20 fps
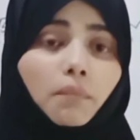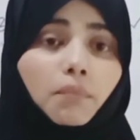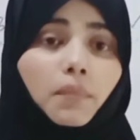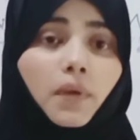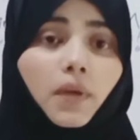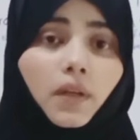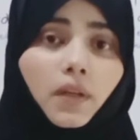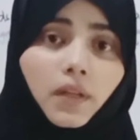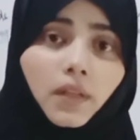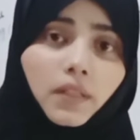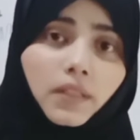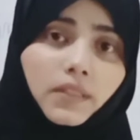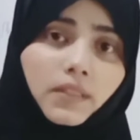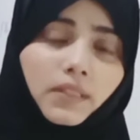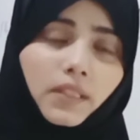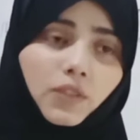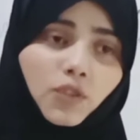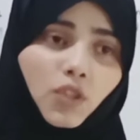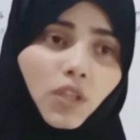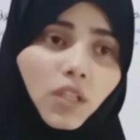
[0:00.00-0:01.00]
birds,
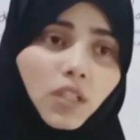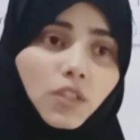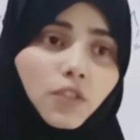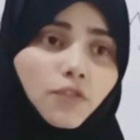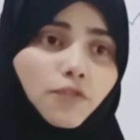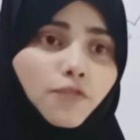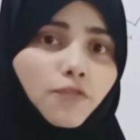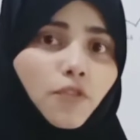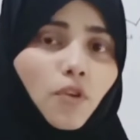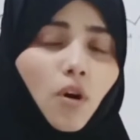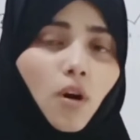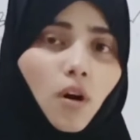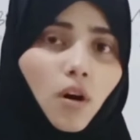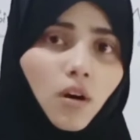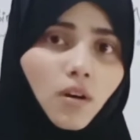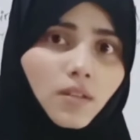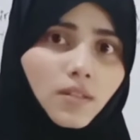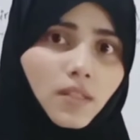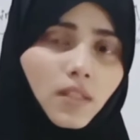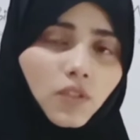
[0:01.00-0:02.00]
such as
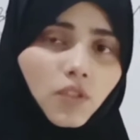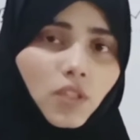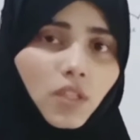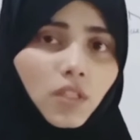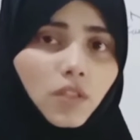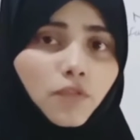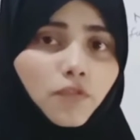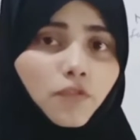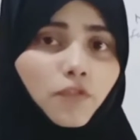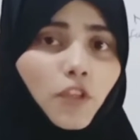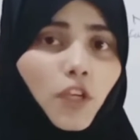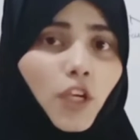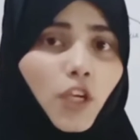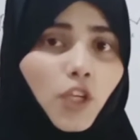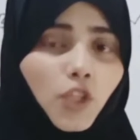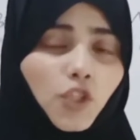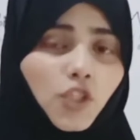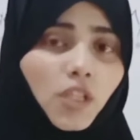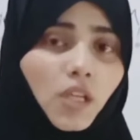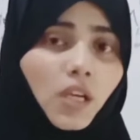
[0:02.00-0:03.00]
frogs, such as
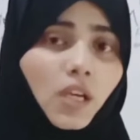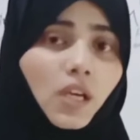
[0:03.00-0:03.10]
fish.